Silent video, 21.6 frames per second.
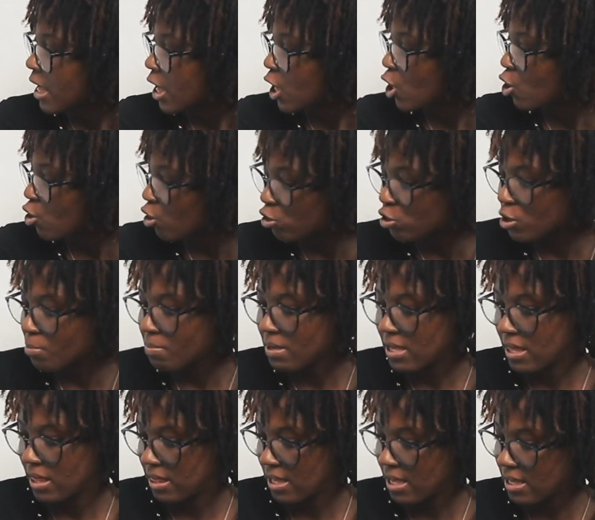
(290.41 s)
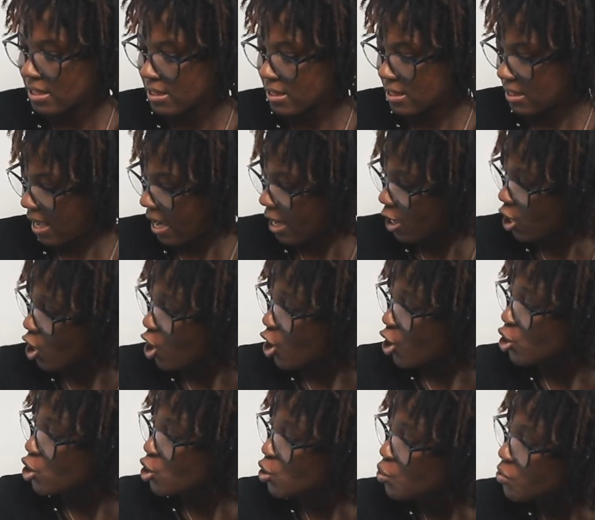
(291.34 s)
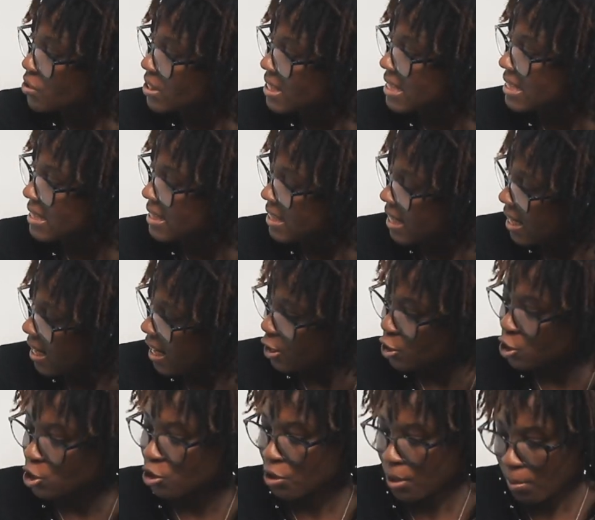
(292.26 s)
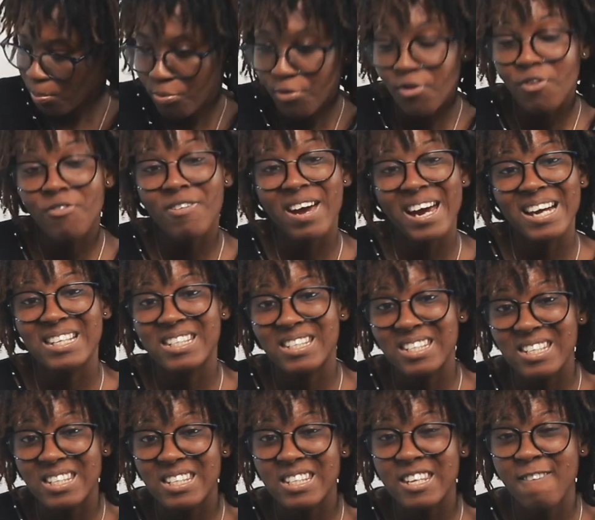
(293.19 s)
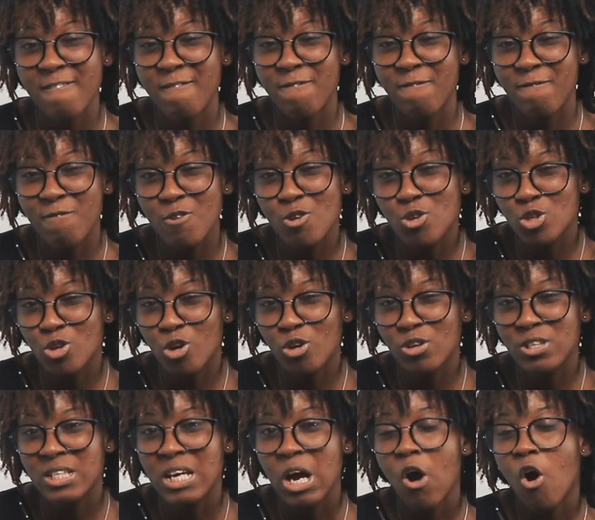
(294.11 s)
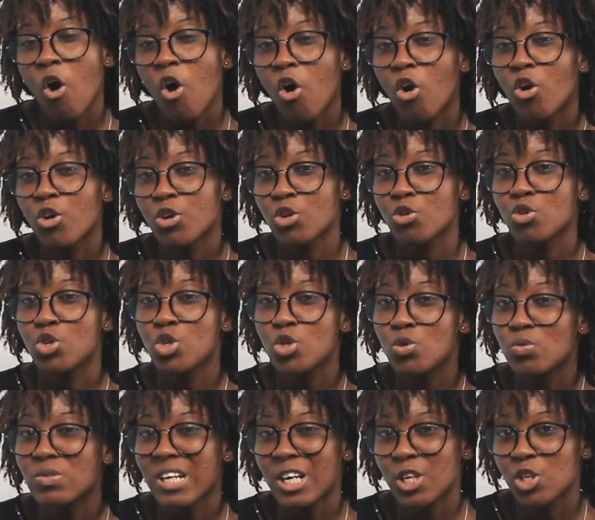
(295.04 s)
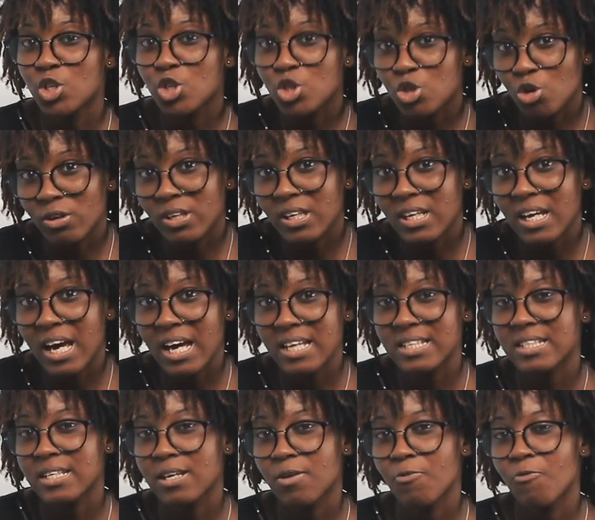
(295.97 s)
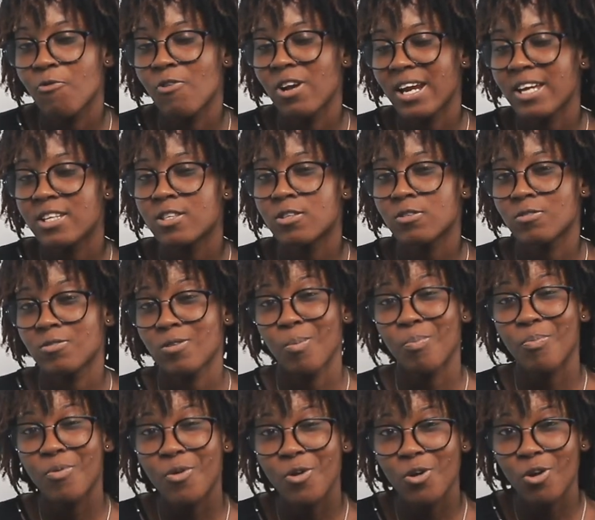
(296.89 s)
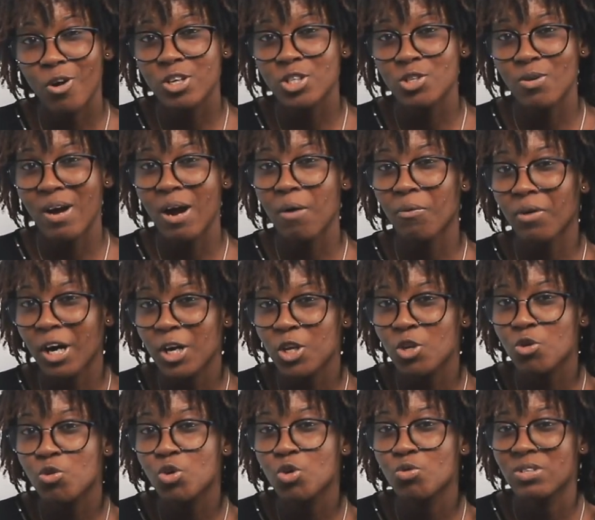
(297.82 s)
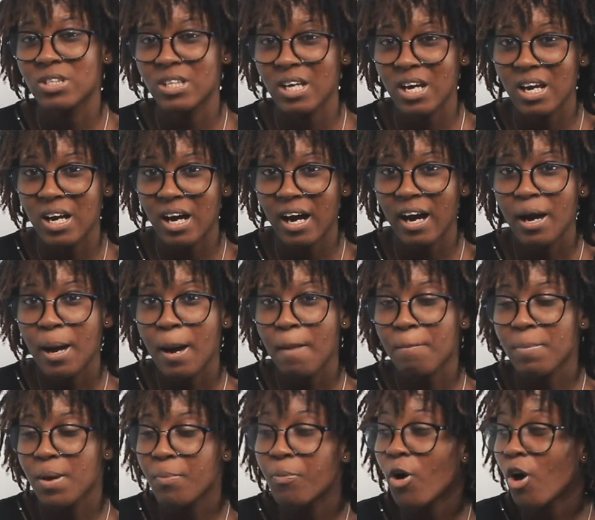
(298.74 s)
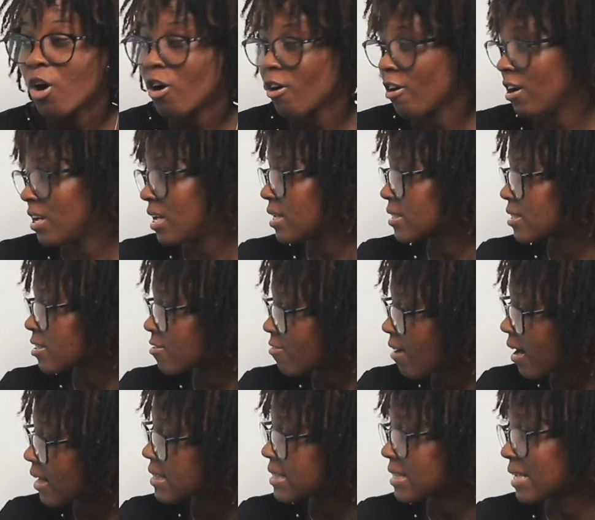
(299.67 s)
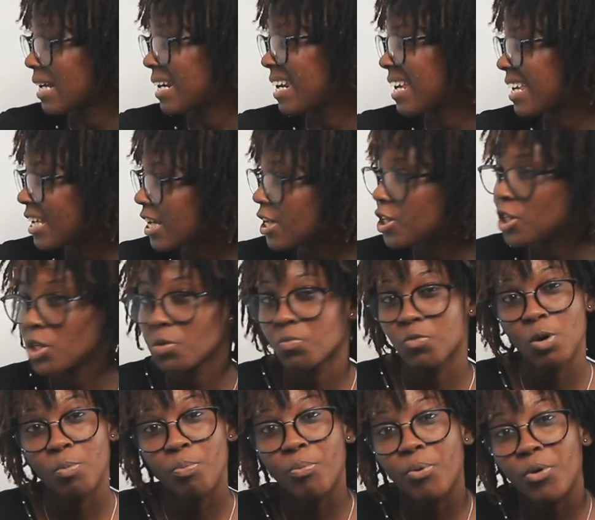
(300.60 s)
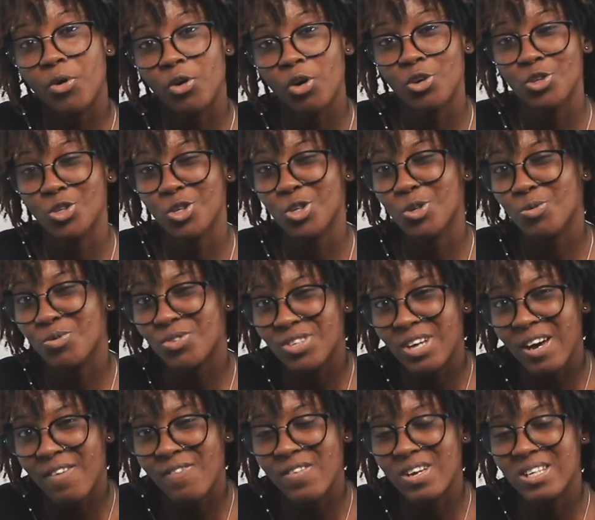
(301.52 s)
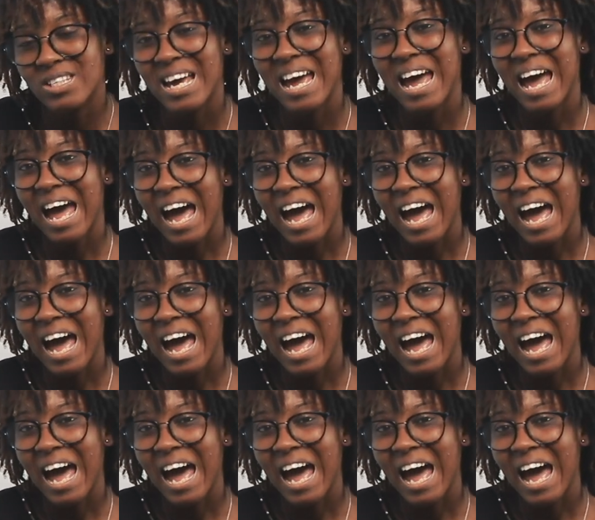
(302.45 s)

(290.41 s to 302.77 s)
It could also be things like using data to improve existing features or the user journey as it relates to your product. So how can you use data? People are already interacting and engaging with your product or your service.